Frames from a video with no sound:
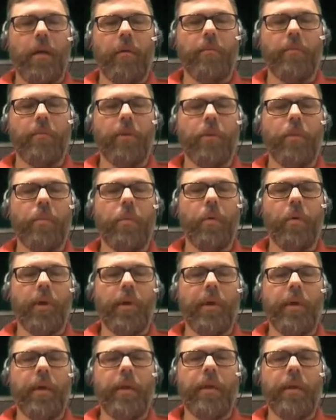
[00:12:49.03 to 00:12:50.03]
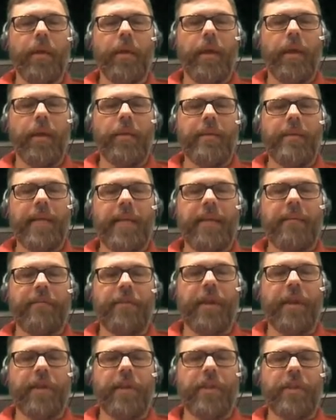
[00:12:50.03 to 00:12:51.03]
viewpoint and take
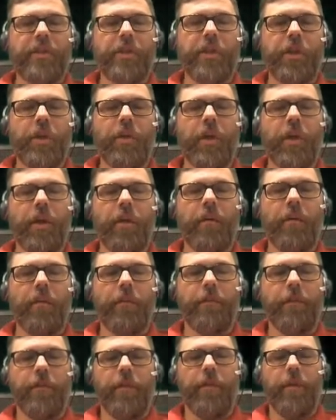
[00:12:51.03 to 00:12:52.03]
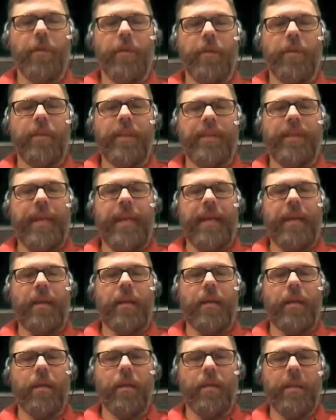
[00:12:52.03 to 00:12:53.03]
advantage, of the
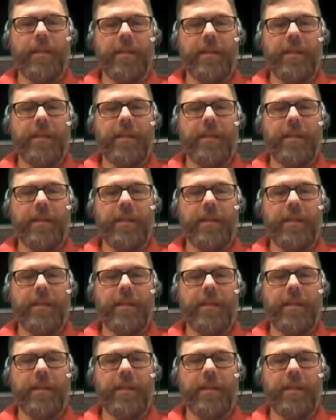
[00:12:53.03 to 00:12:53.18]
data that